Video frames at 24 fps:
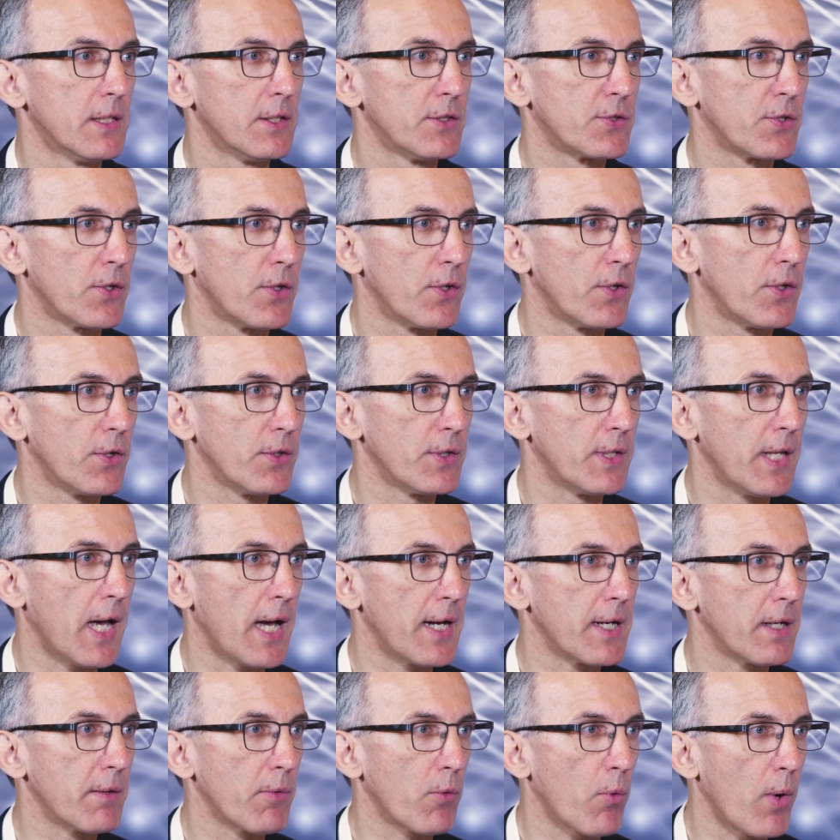So the
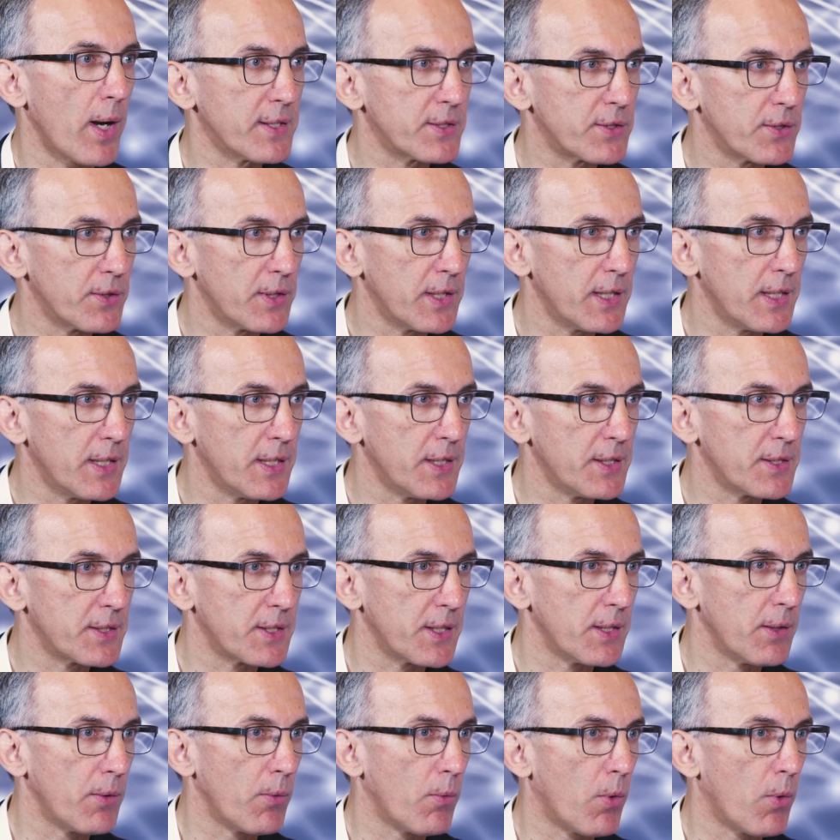other question is uh,